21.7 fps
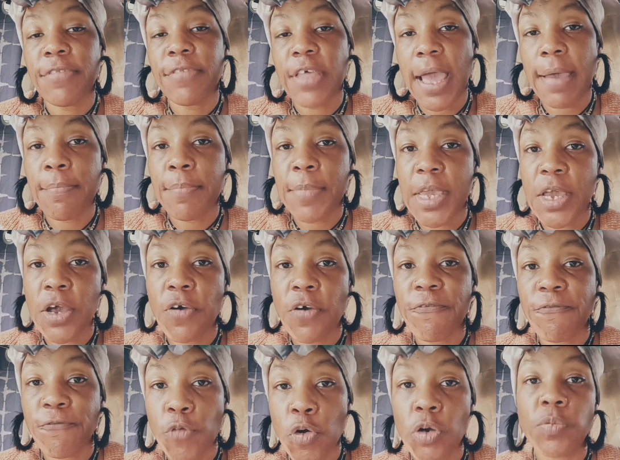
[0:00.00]
that mail
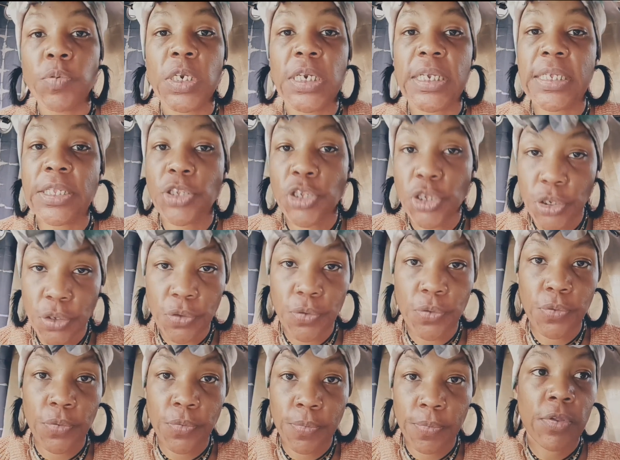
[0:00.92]
forwarded
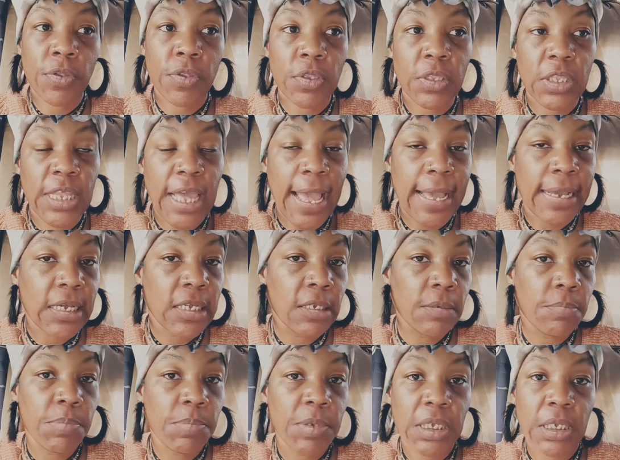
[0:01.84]
to. That
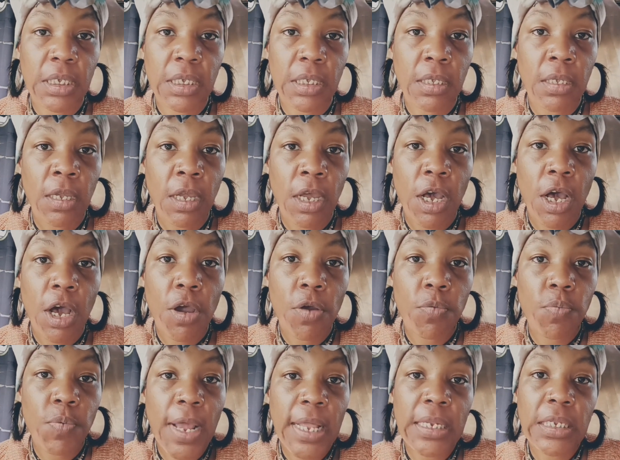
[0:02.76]
could be a
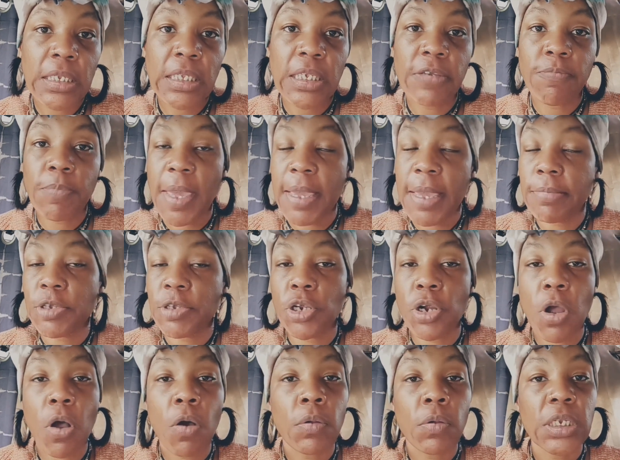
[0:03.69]
relative. Maybe
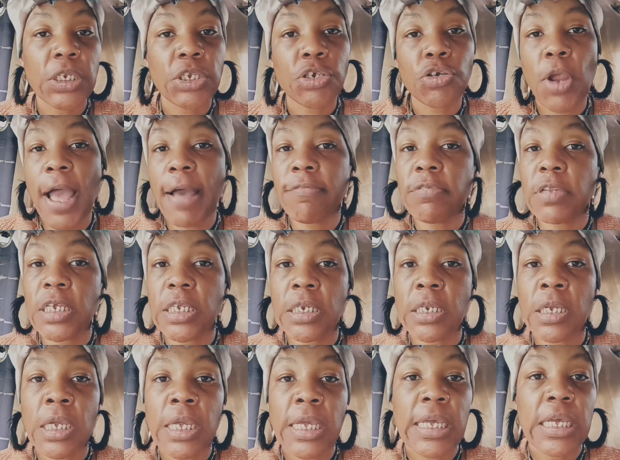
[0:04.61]
you're only
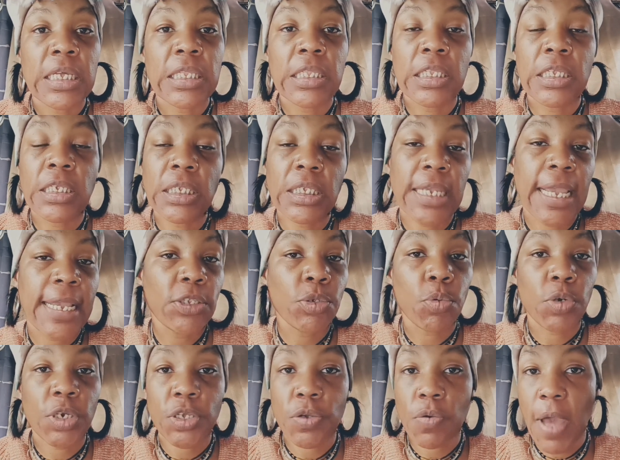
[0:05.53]
traveling in the states
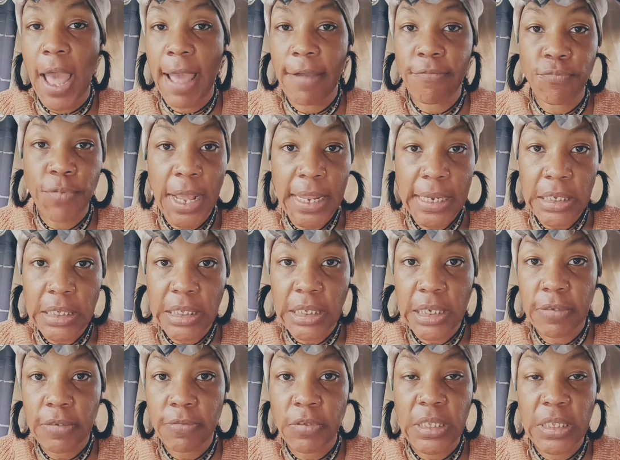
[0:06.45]
where you have
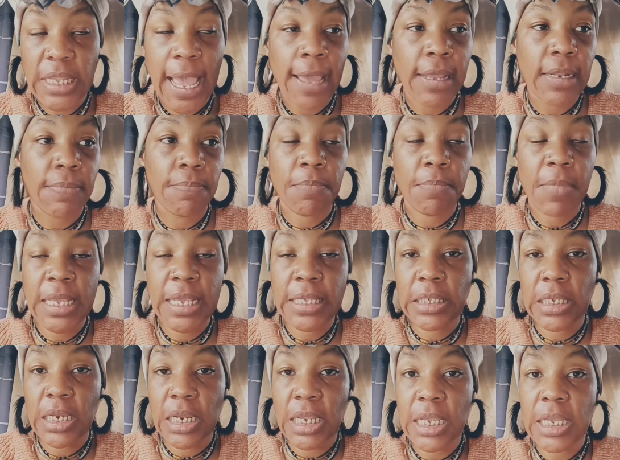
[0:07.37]
relatives. That
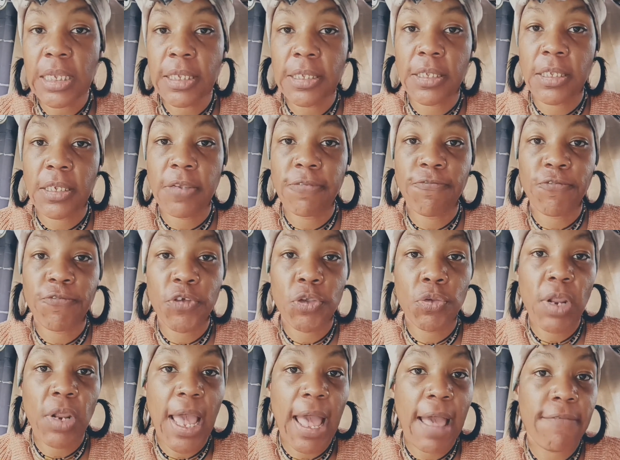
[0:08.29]
makes it easy for
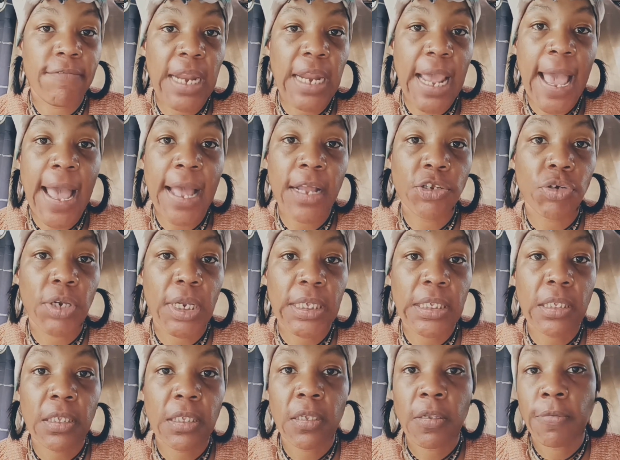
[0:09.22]
you to have an
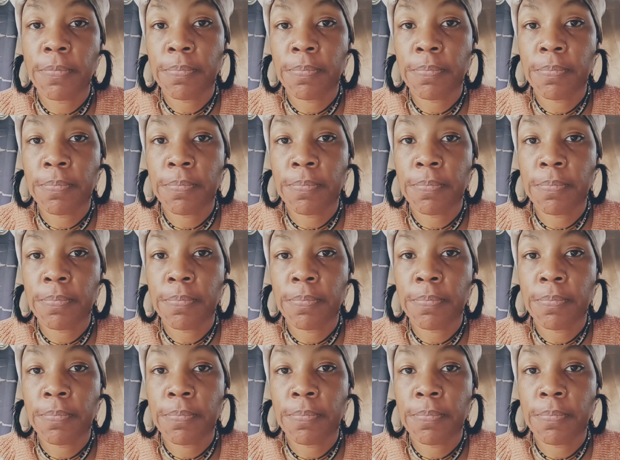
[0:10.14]
address